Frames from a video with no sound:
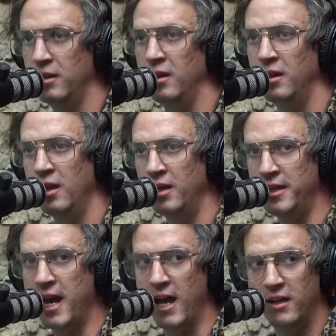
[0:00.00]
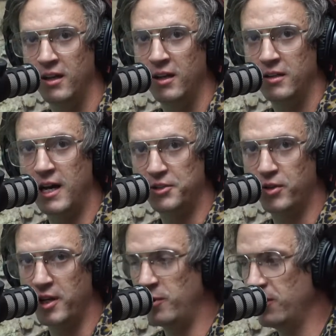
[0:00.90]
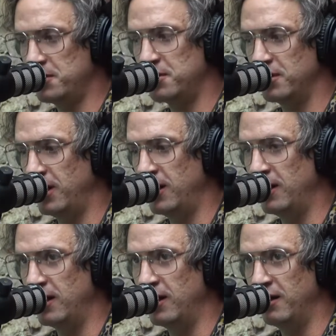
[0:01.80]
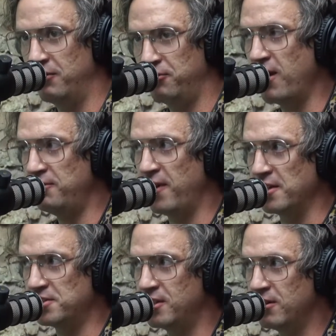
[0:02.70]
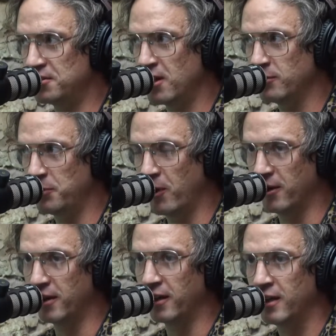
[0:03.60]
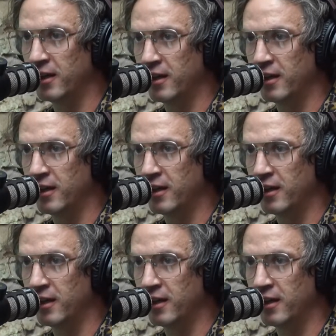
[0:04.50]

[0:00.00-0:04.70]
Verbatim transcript: Yeah, we just thought of that. Not trademarked. Fright Fest here at Scumber Party. Right.